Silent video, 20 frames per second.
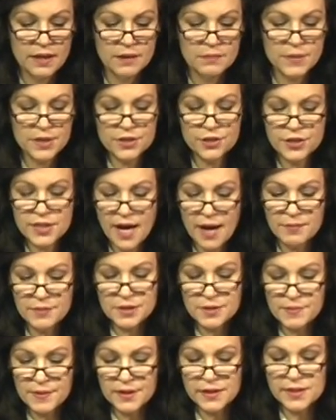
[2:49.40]
Mr.
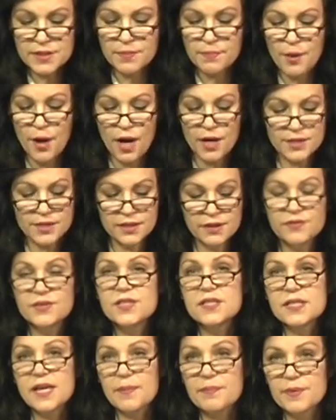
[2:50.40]
Tabin's bill is a positive
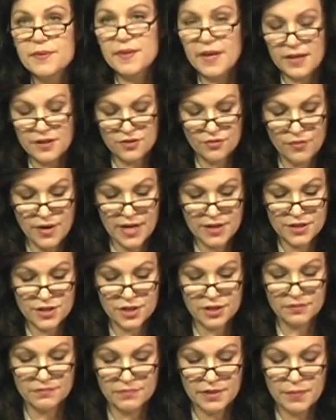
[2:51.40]
step in that
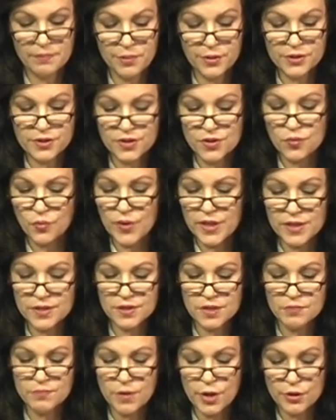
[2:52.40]
direction. It puts the
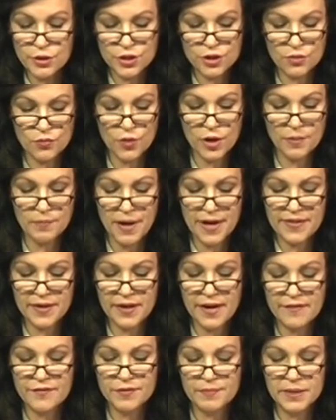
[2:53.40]
wheels in motion whereby the
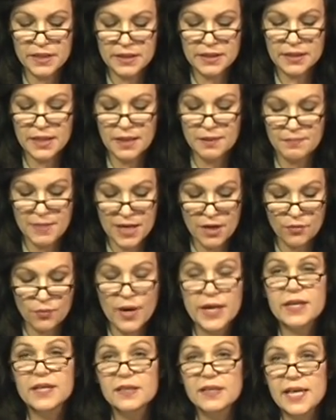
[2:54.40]
government can make
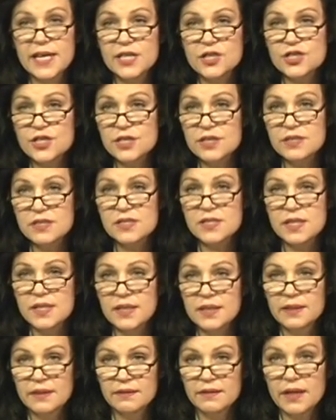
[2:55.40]
regulations
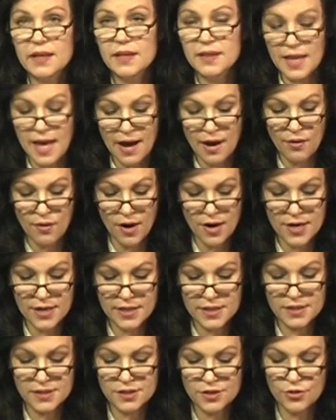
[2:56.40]
that allow
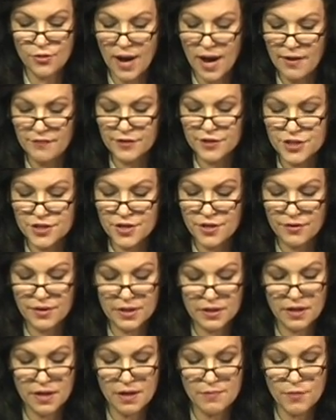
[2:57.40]
artists to average their
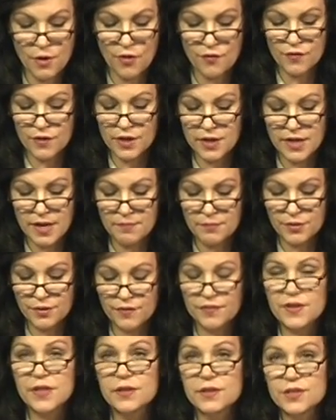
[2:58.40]
income over a number
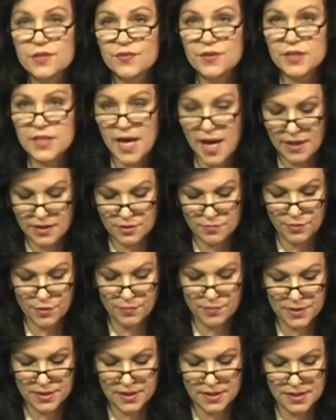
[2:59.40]
of years for tax
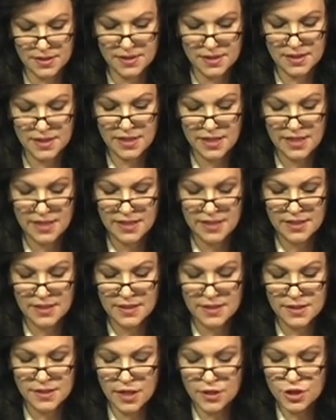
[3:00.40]
purposes.
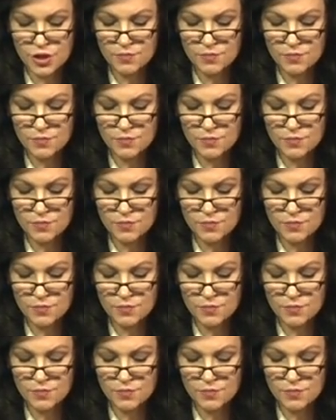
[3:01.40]
Such